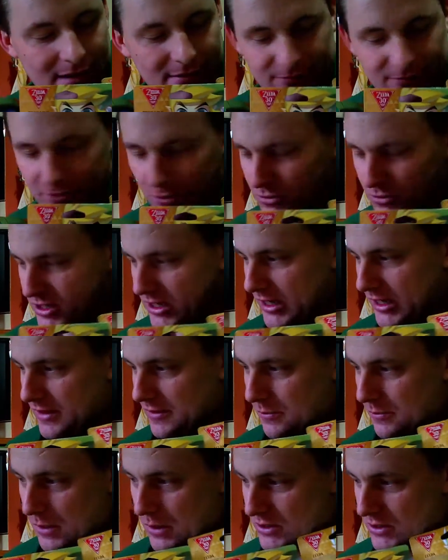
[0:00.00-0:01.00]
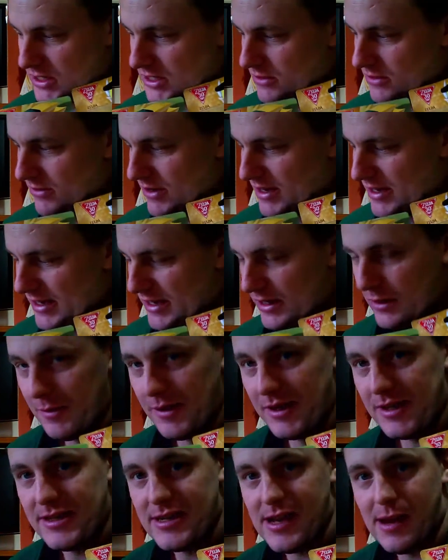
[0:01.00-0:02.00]
Unfortunately the boxes are a little
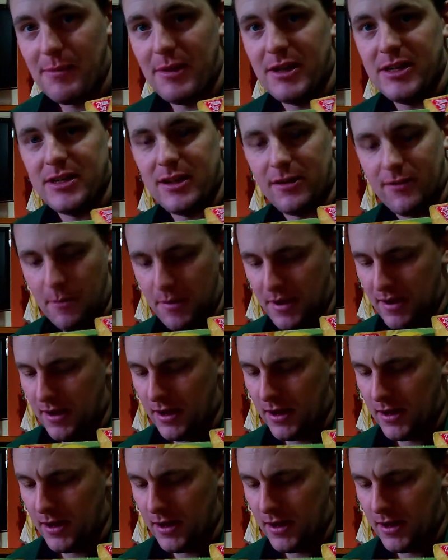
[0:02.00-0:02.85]
bit damaged. They're a bit